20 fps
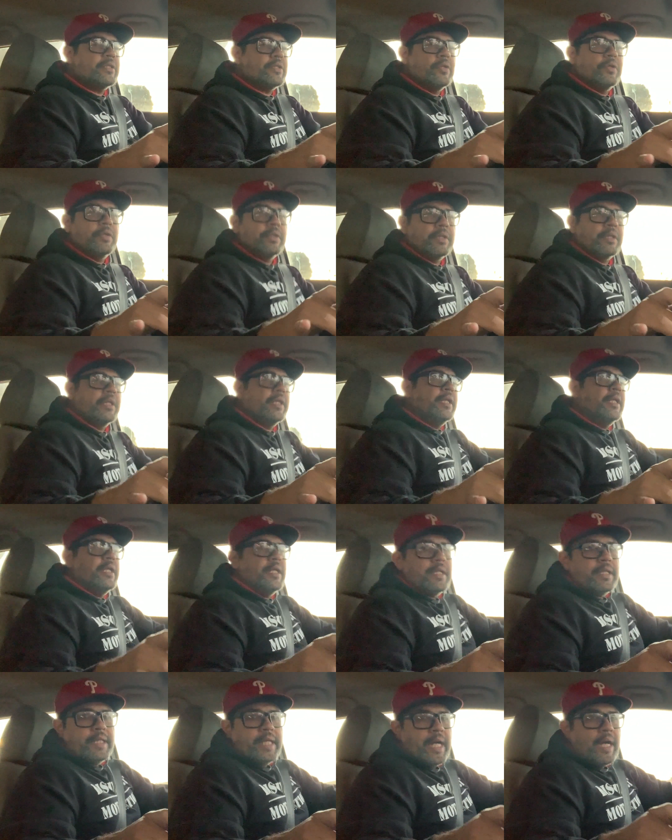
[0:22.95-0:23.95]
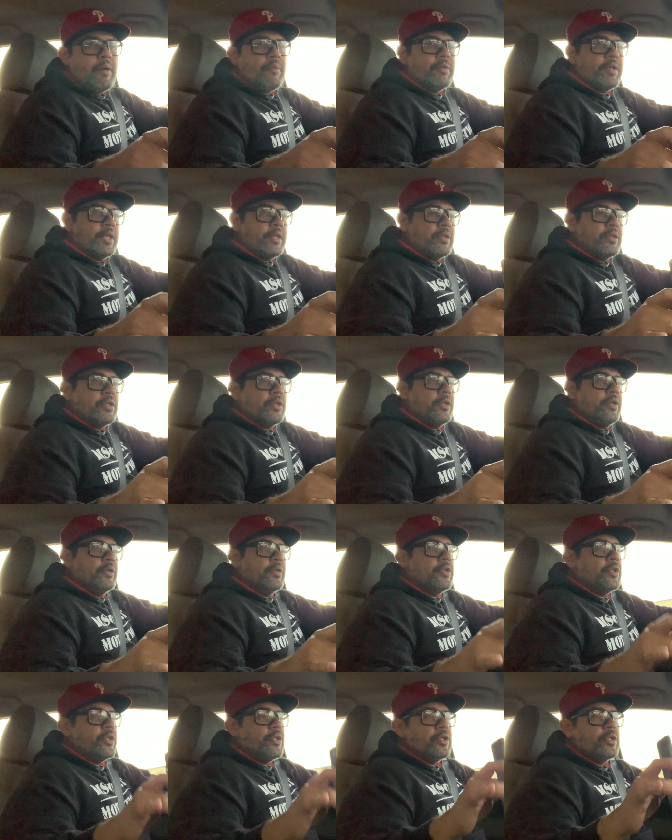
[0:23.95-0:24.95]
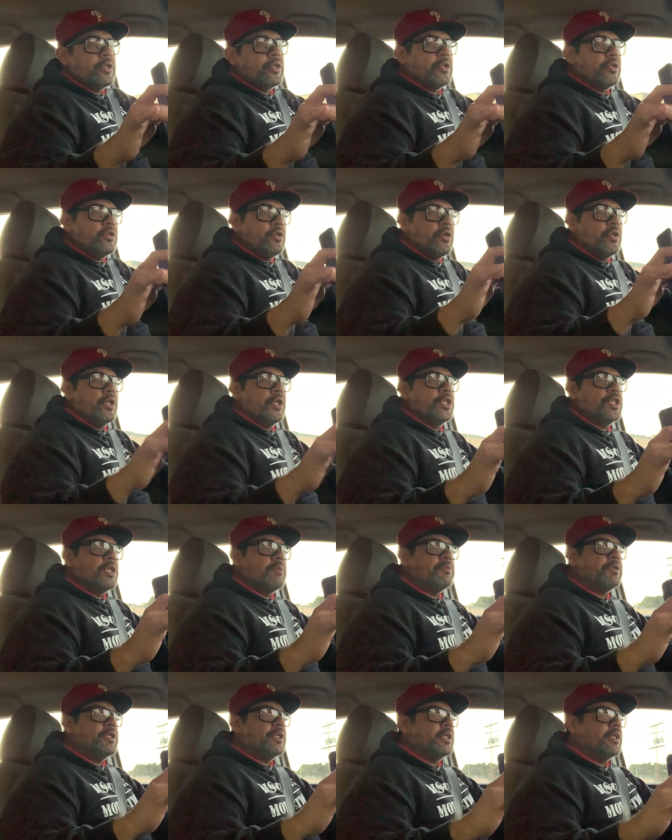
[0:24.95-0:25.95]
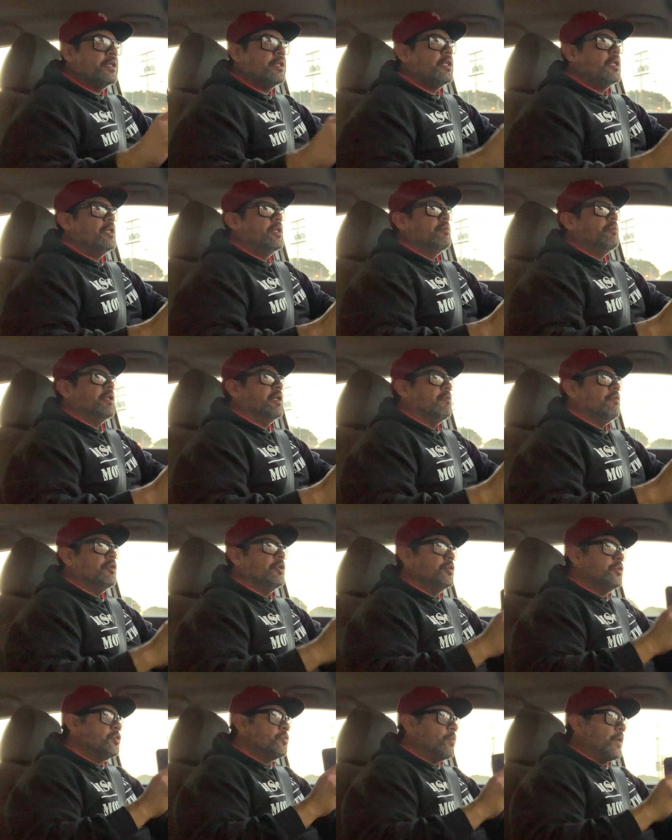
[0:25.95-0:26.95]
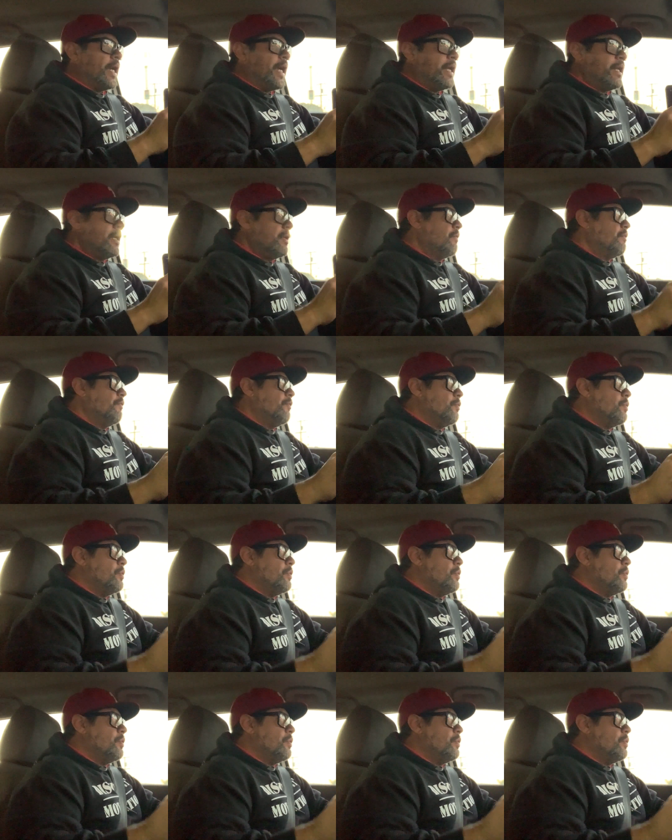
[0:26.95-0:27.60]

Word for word: So yeah, we, you know, you, you go to the gym to whatever, lose weight, you